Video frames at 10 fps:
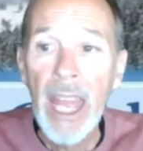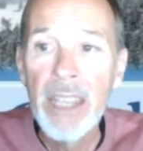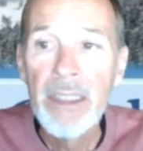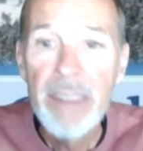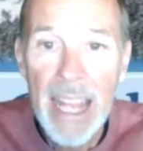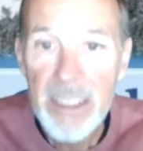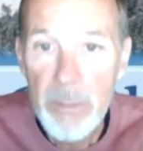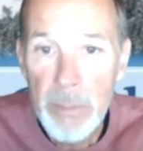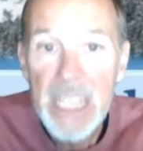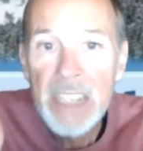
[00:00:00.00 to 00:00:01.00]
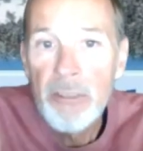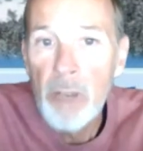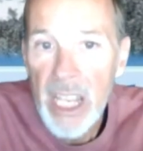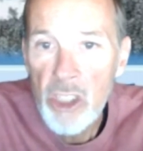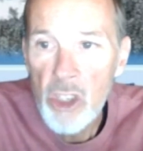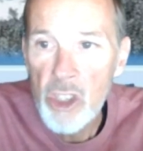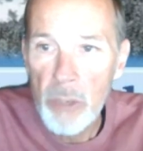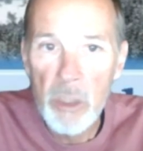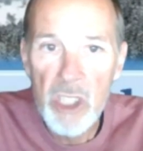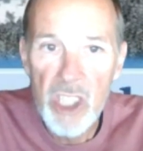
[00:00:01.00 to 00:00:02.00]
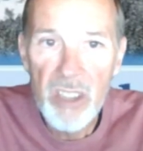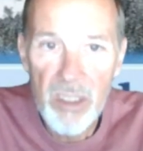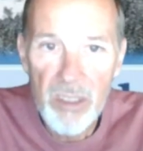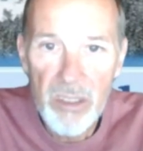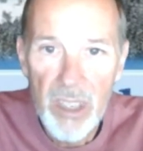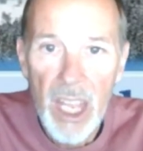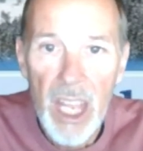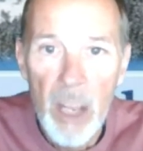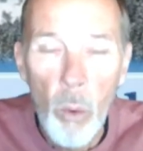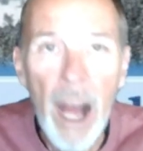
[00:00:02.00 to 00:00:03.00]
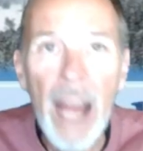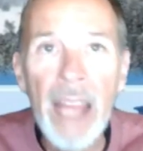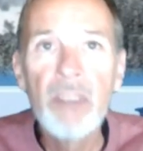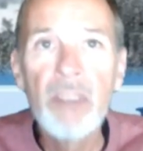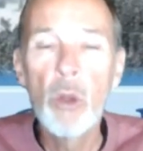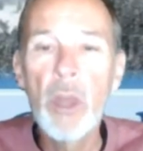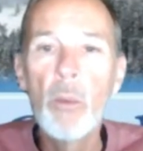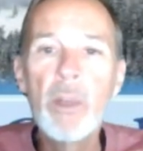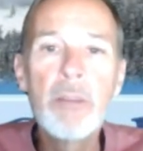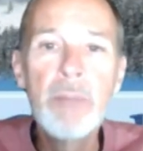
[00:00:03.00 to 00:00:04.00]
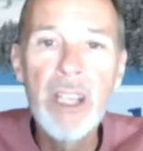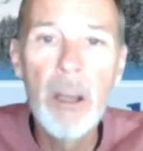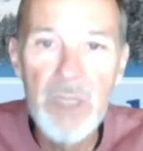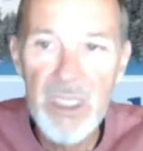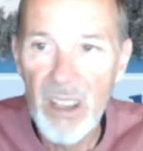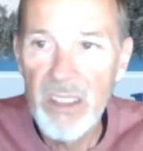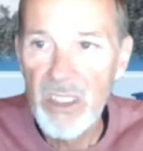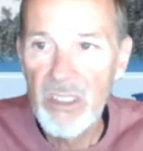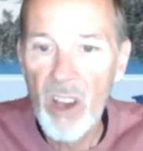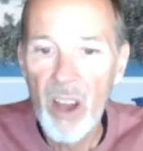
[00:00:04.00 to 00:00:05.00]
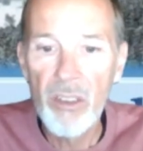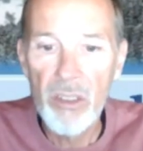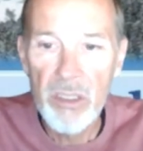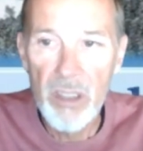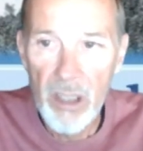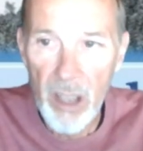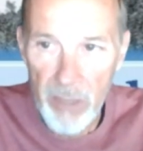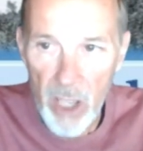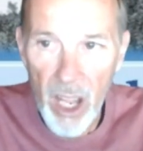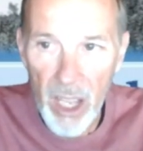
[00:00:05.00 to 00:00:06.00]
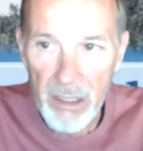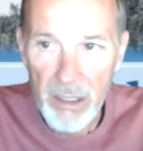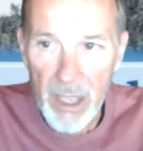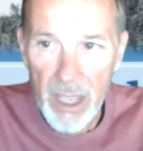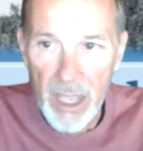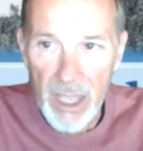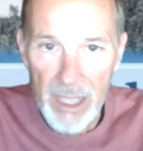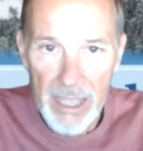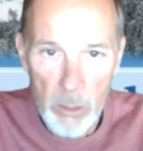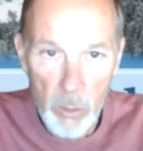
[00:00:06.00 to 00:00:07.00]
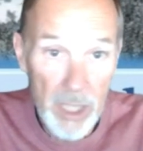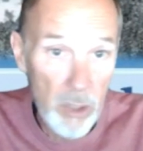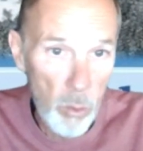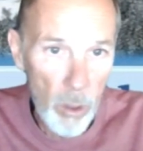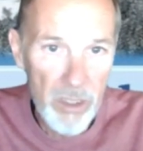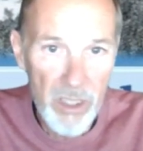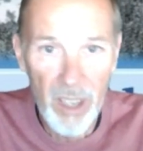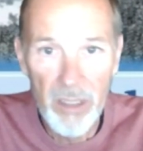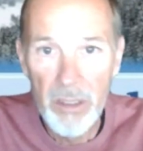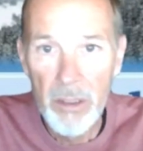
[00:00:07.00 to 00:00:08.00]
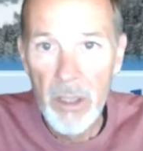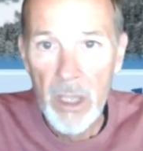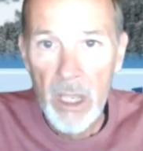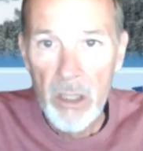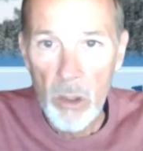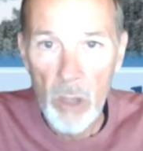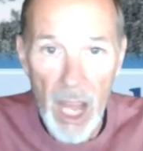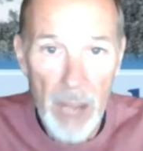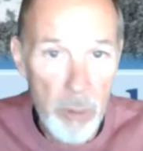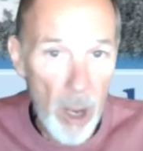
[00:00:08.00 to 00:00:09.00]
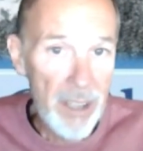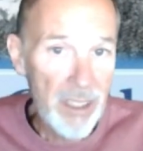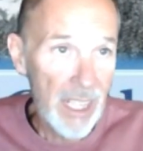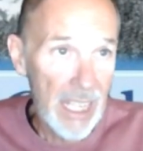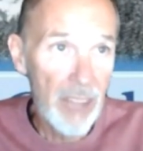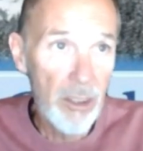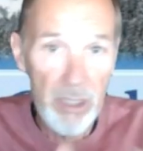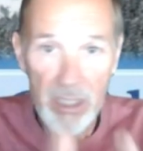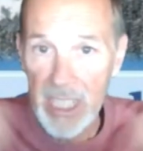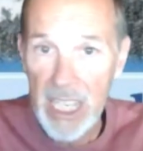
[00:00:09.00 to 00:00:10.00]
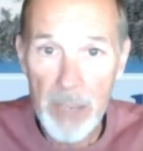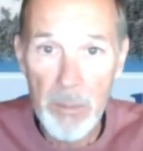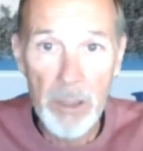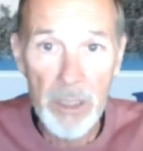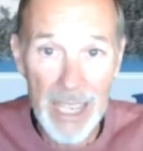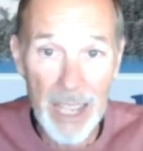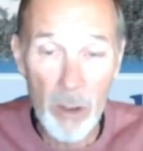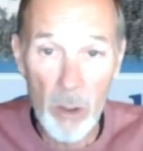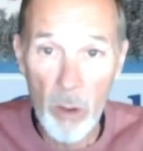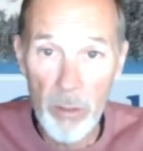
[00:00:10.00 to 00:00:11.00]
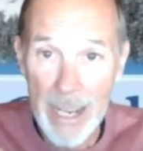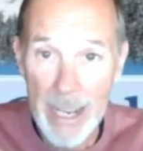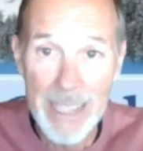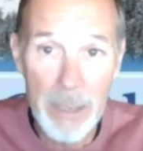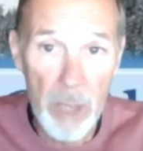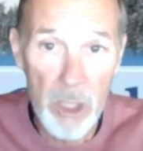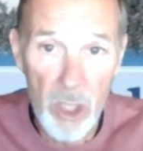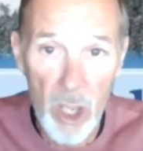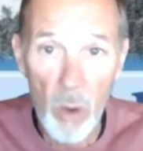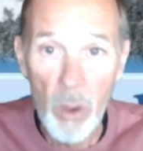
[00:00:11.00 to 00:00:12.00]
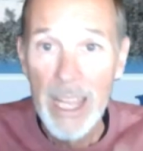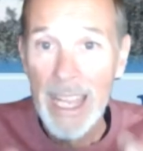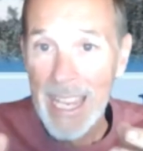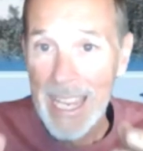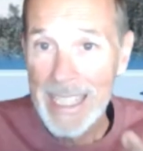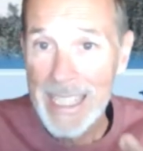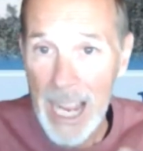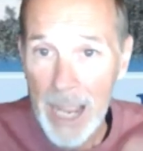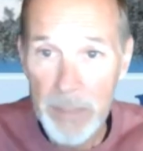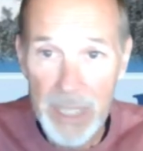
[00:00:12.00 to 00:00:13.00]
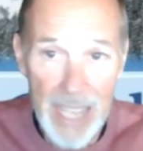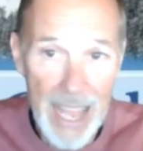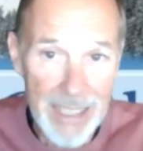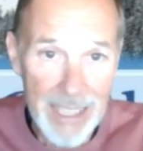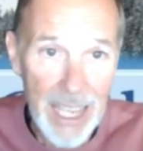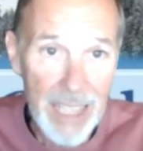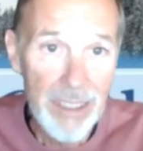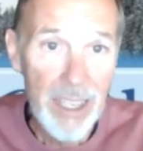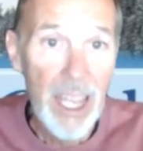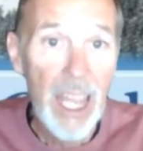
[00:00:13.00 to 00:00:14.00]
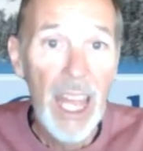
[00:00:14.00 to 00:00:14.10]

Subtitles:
And that's being in relationship with Jesus. Why? So that we can become sons and daughters of God. And that's what His Word says. So God brought us together, this team, together over 18 months ago, end times and last days.